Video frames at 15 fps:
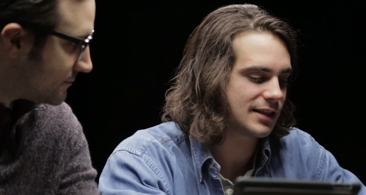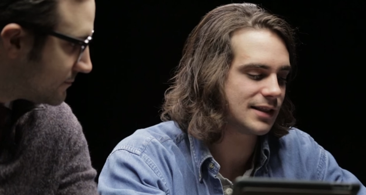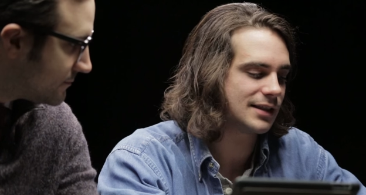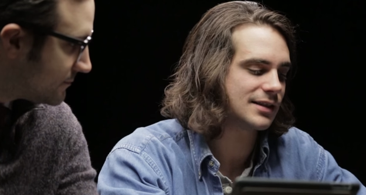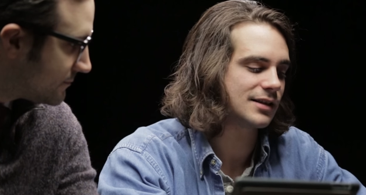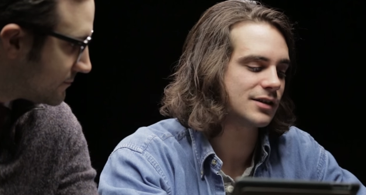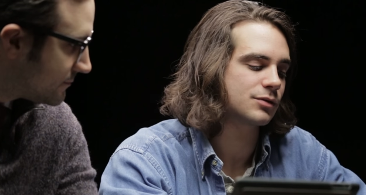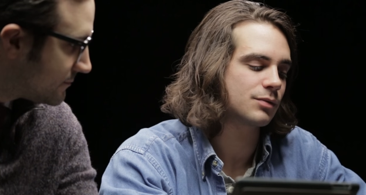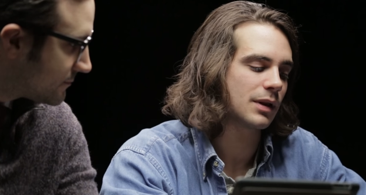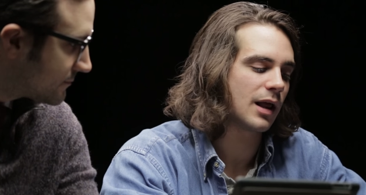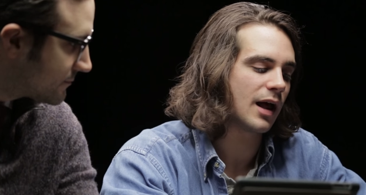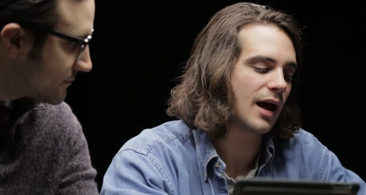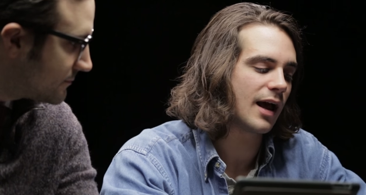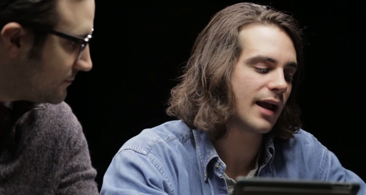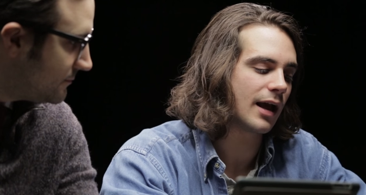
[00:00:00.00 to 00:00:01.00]
Speaker 1: this season's
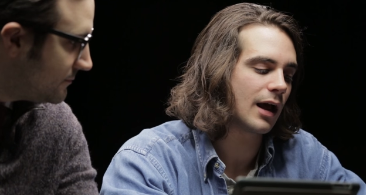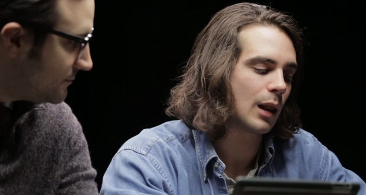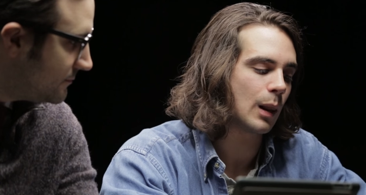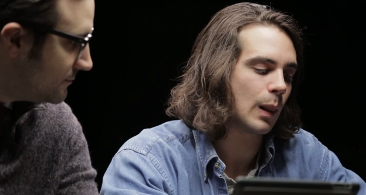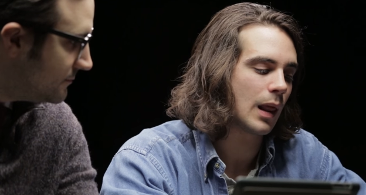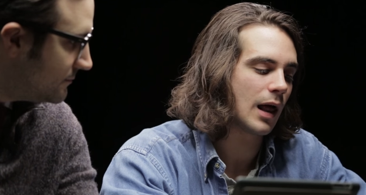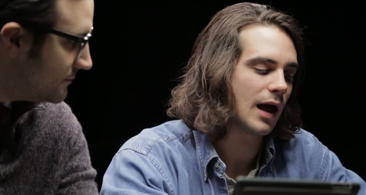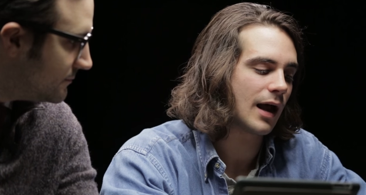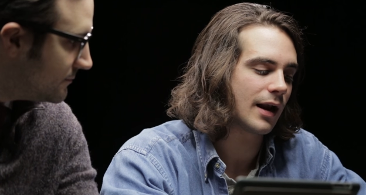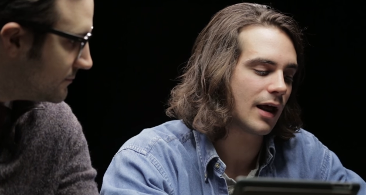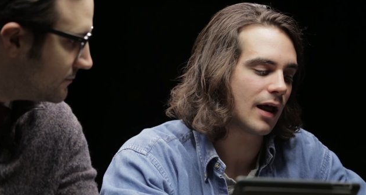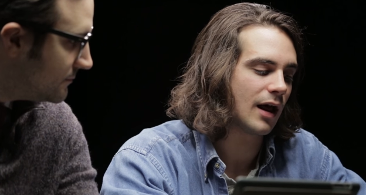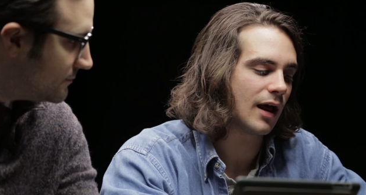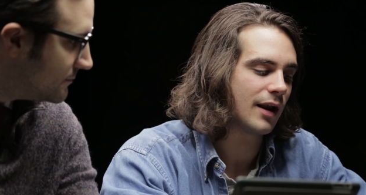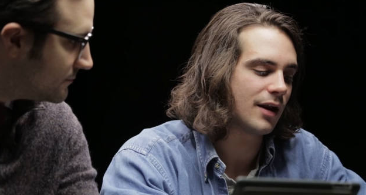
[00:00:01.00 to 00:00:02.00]
relying a lot
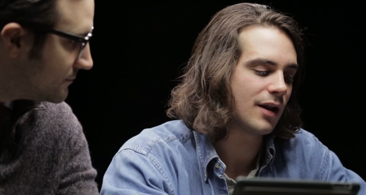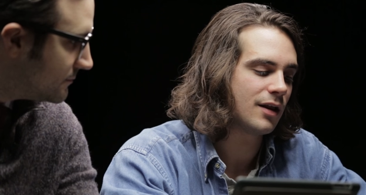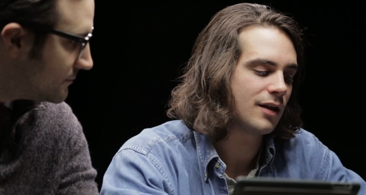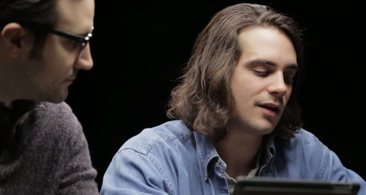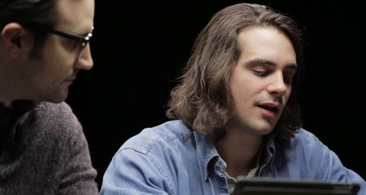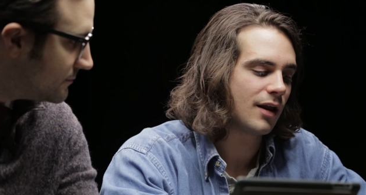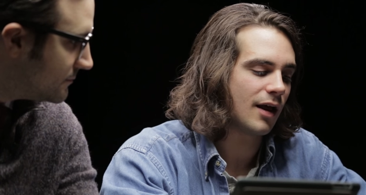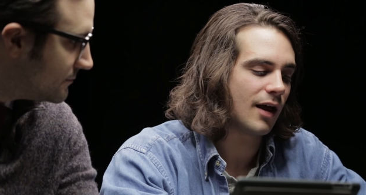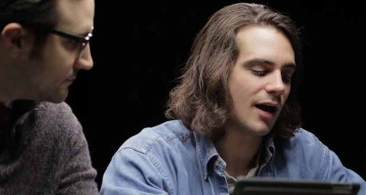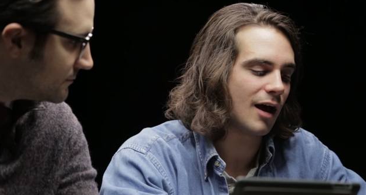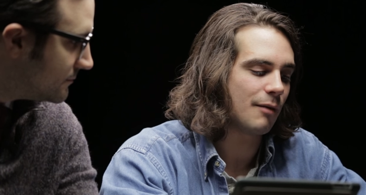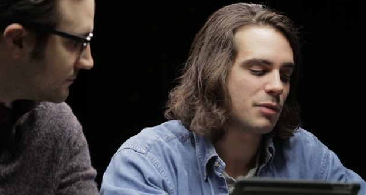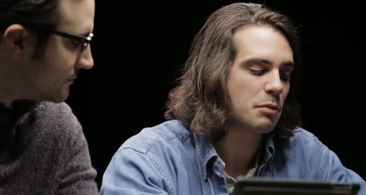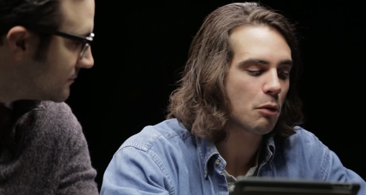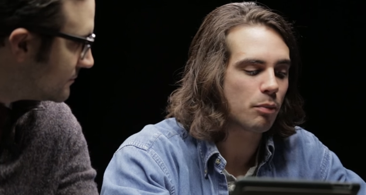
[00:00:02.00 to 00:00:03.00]
on
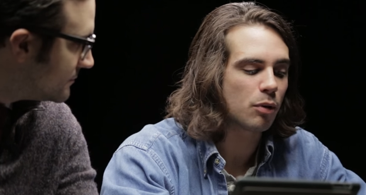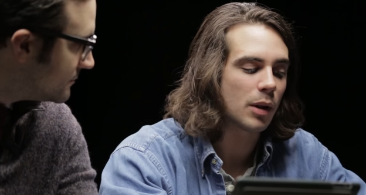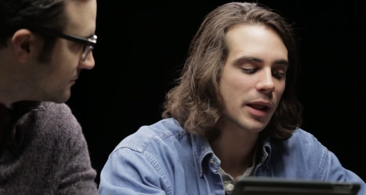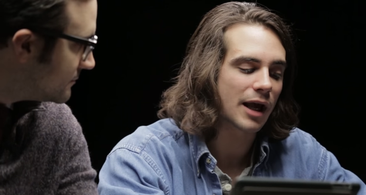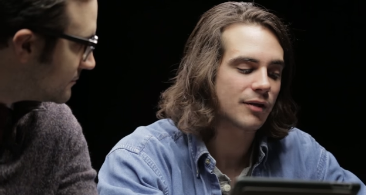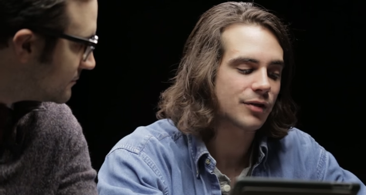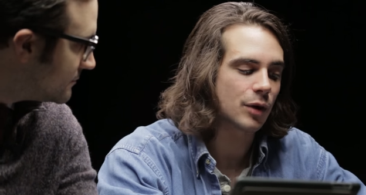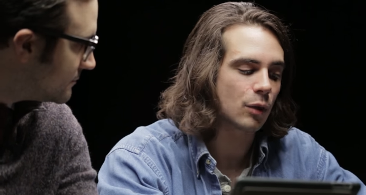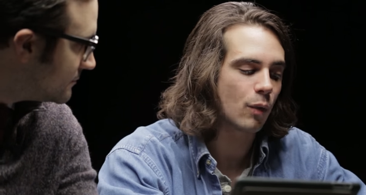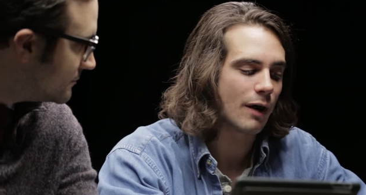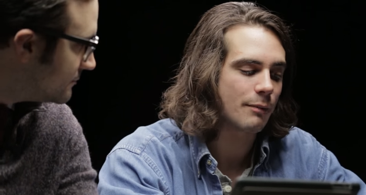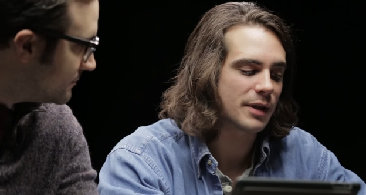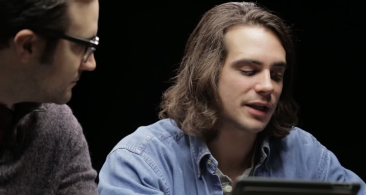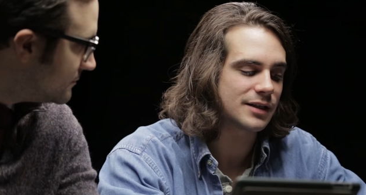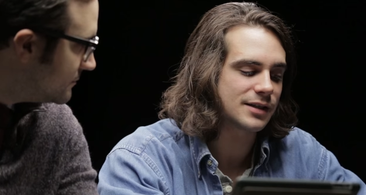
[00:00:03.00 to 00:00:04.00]
uh, people pulling out their
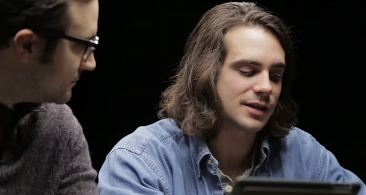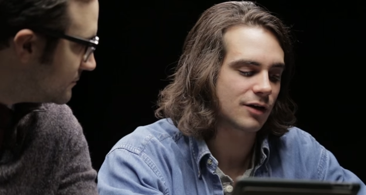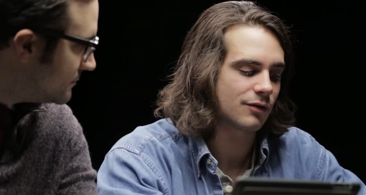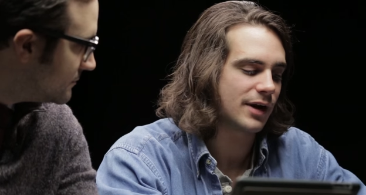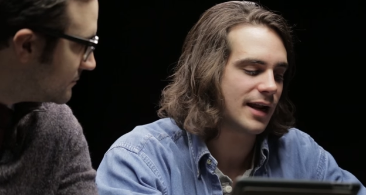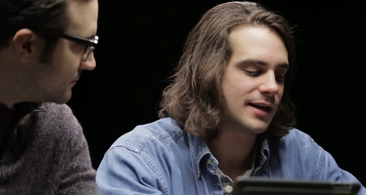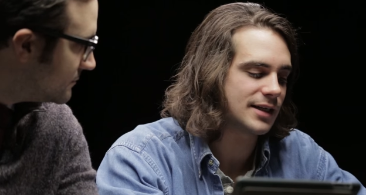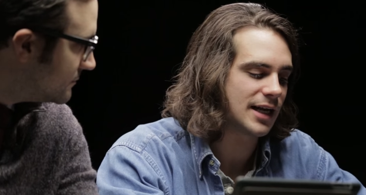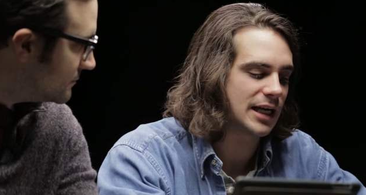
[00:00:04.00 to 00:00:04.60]
weapons to create